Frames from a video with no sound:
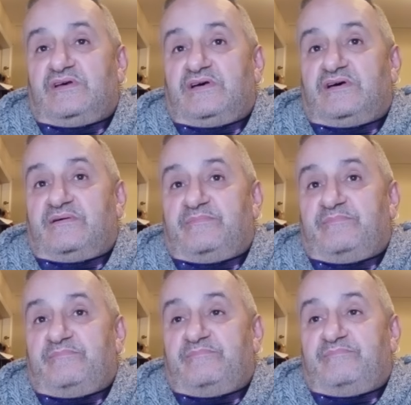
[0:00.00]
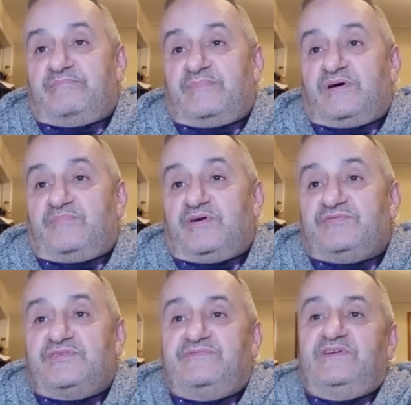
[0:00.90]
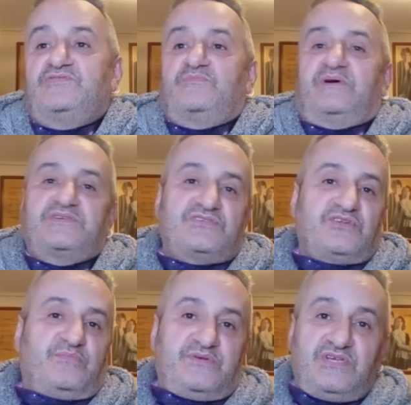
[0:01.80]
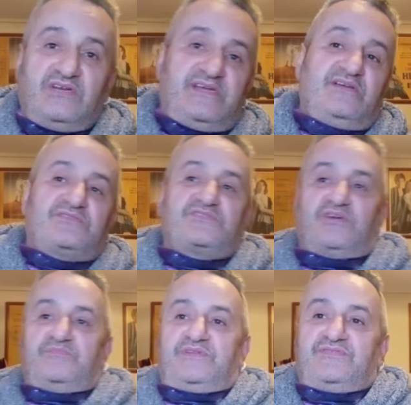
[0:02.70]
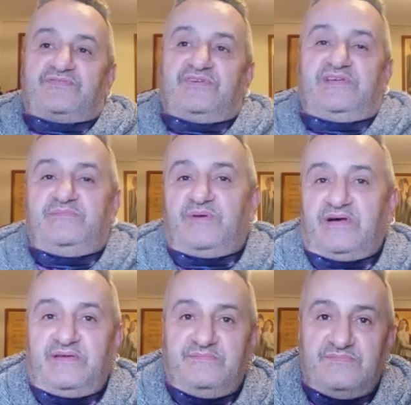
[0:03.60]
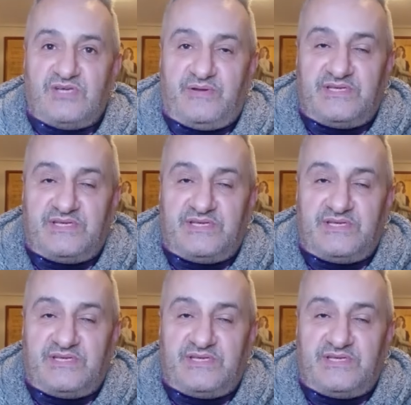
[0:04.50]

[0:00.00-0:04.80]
Um, both the defeats were by stoppage. You, got stopped in three by Joey